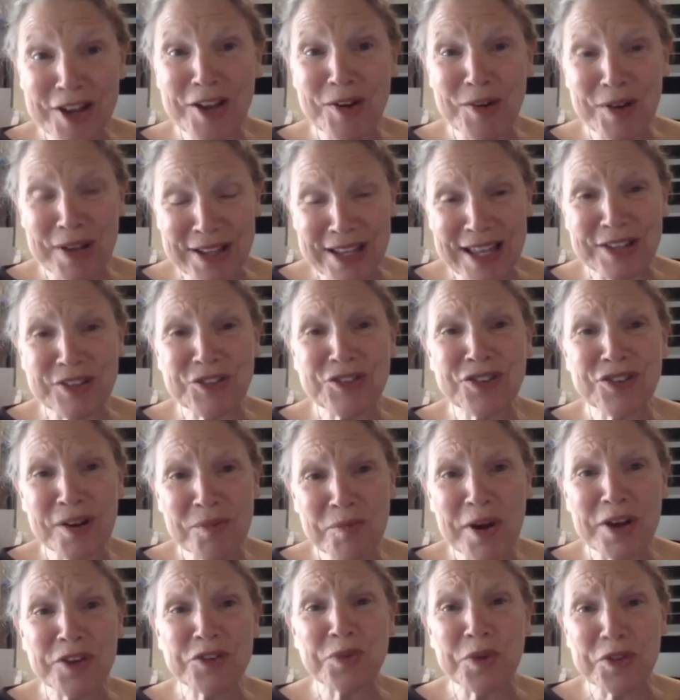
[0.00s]
in some
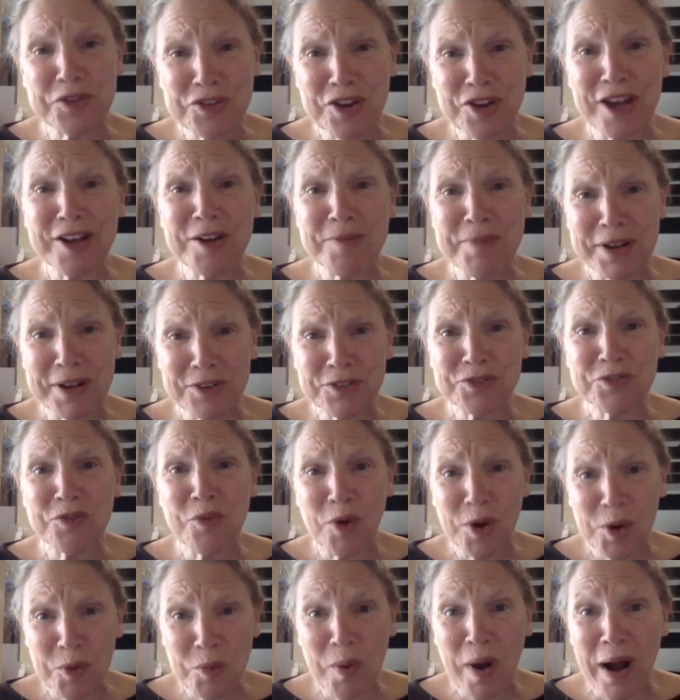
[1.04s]
ways with Jacob and his
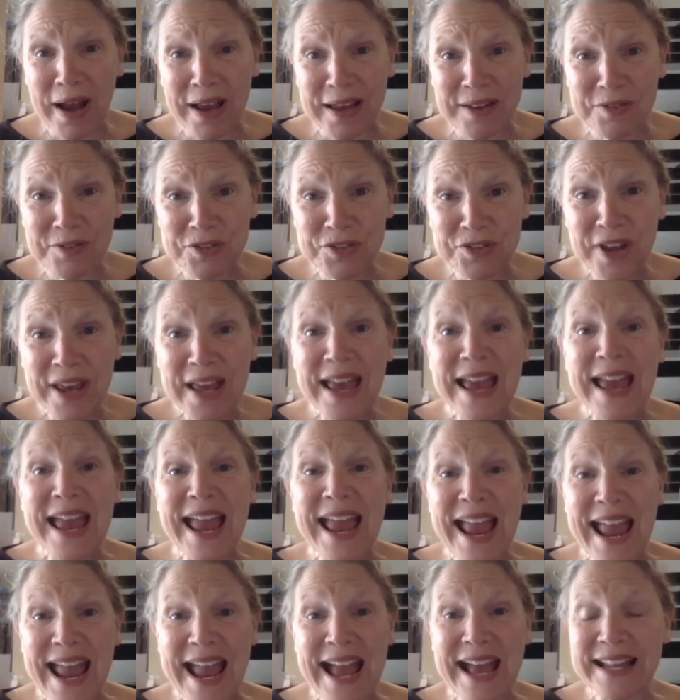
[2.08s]
4 wives.
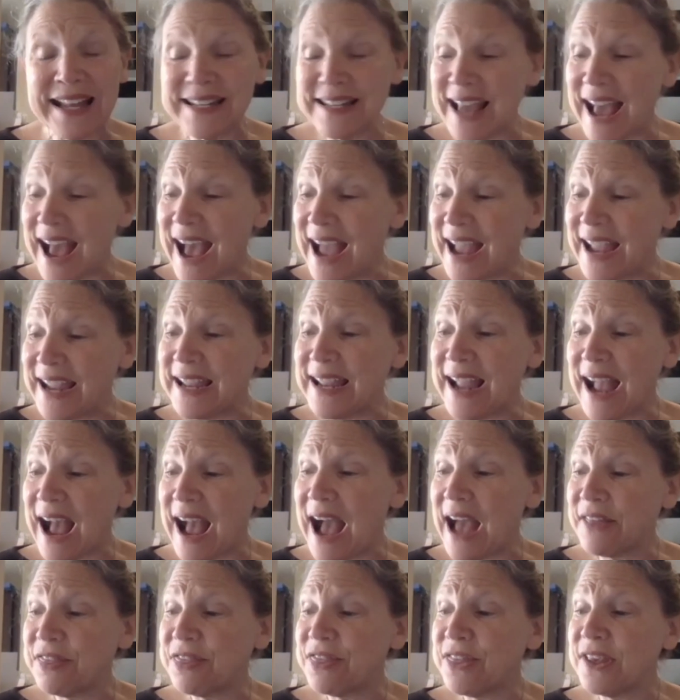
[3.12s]
And I
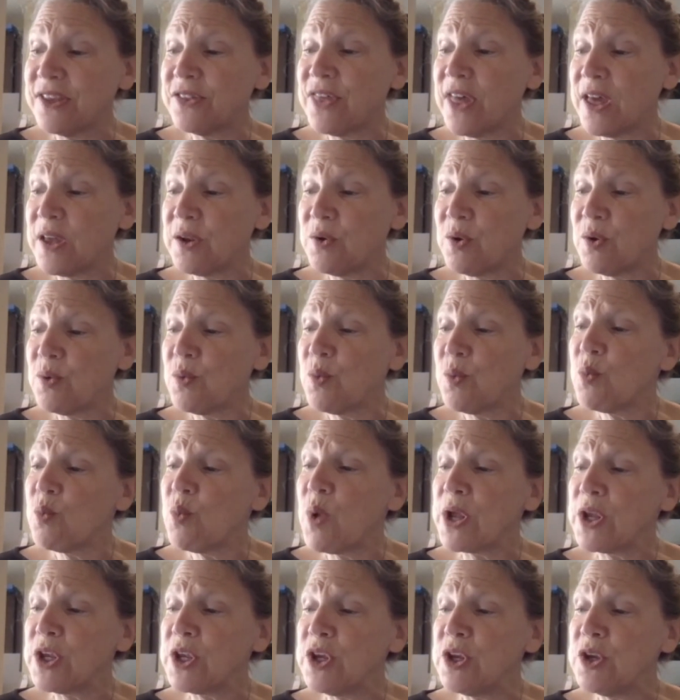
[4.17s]
think that
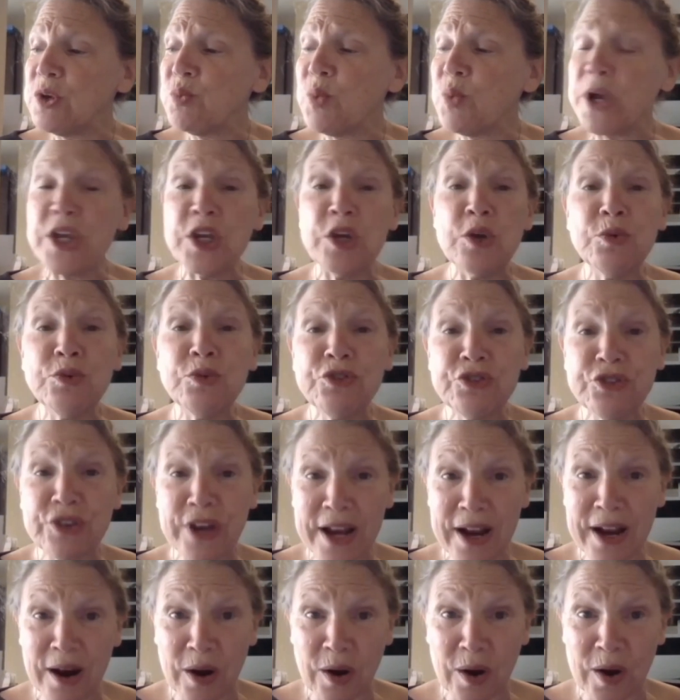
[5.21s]
what you
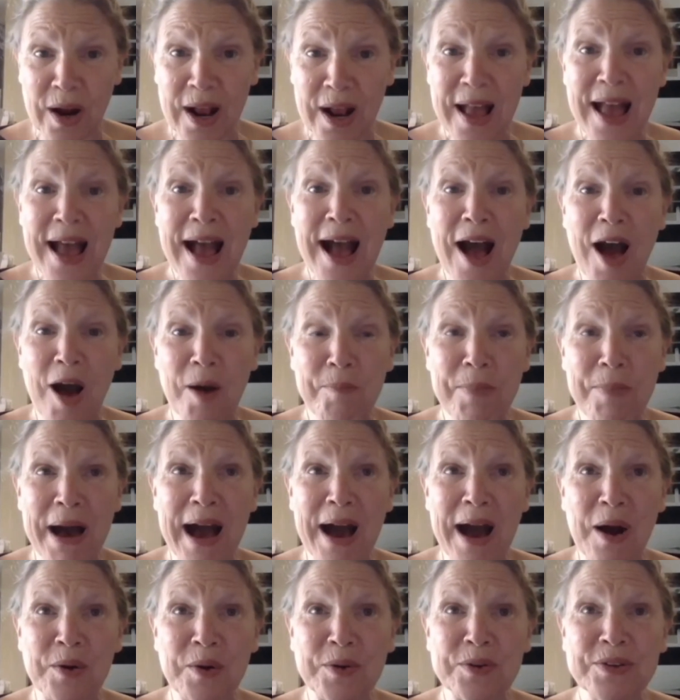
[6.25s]
share
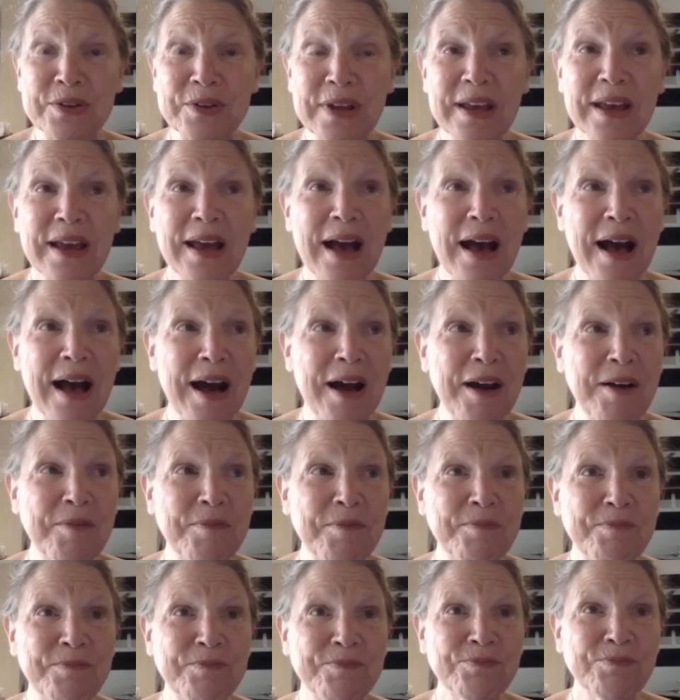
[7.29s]
about,
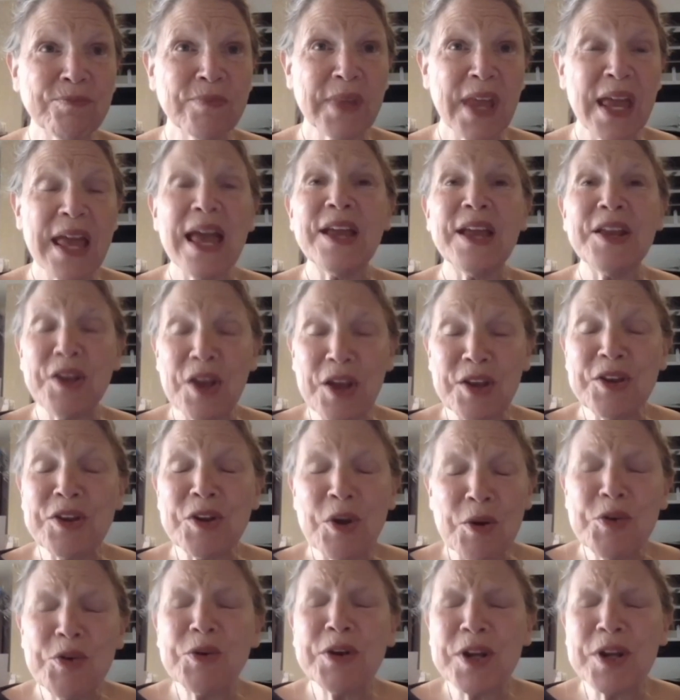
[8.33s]

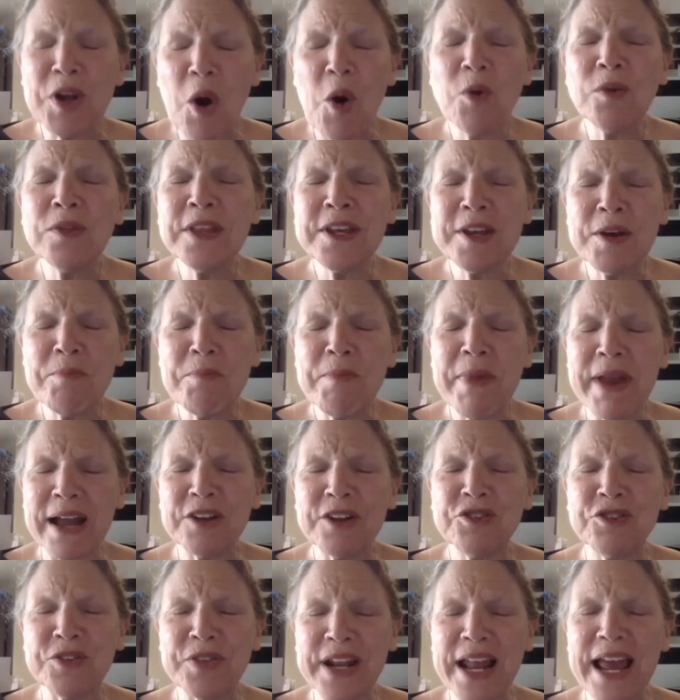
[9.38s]
you can only
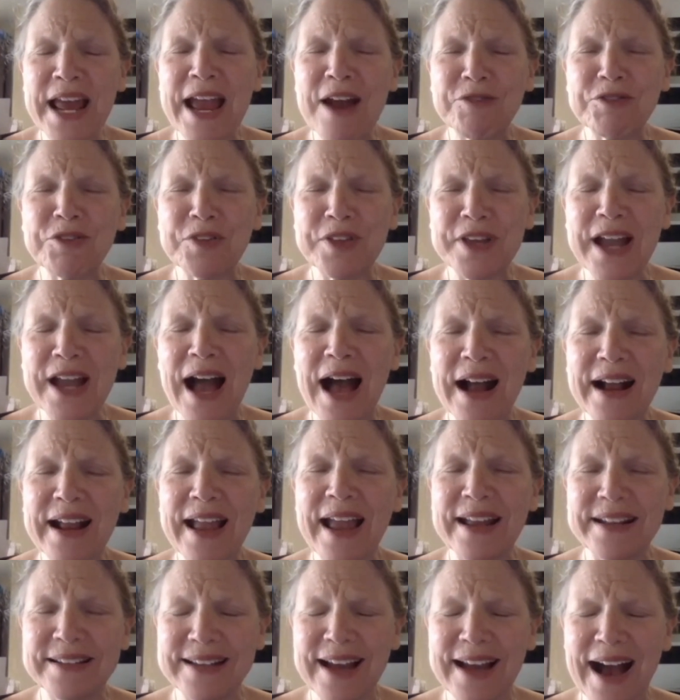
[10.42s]
imagine that after the
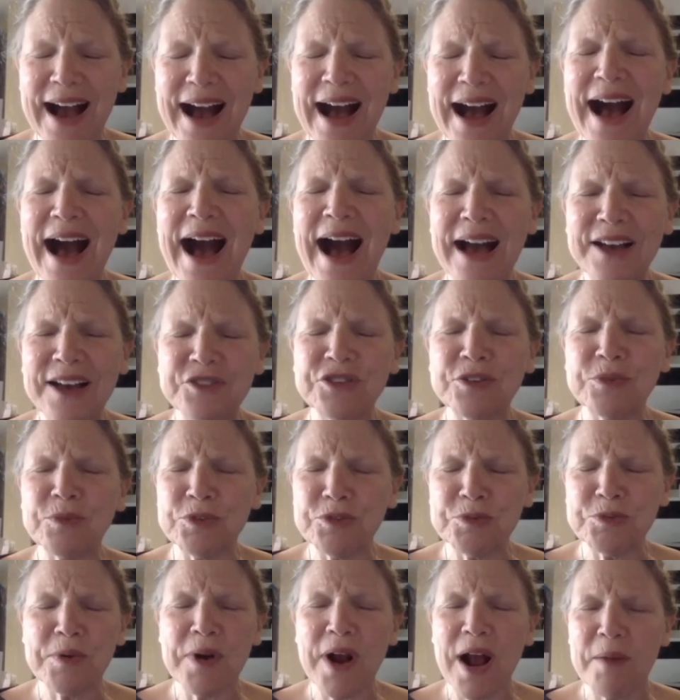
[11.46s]
Akedah, Isaac was
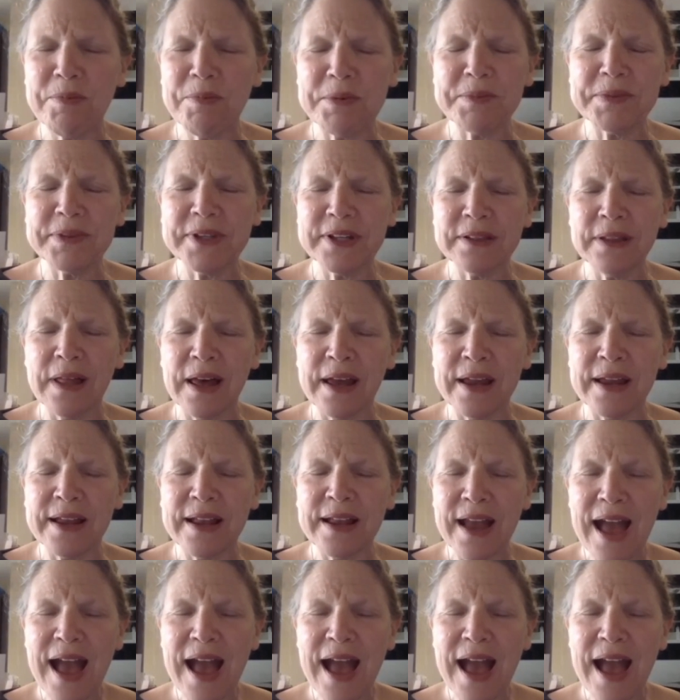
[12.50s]
probably like,